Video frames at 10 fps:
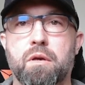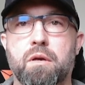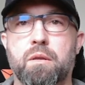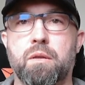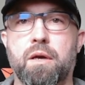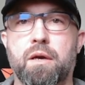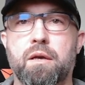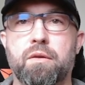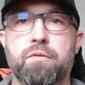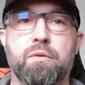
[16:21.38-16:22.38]

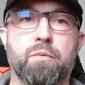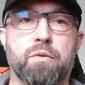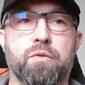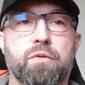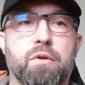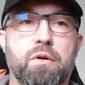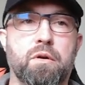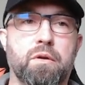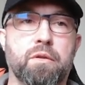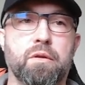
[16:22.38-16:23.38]
class, and we're just going to
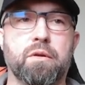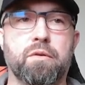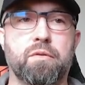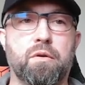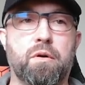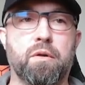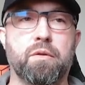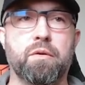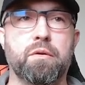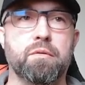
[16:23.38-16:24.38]
call this
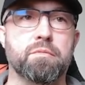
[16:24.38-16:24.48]
author.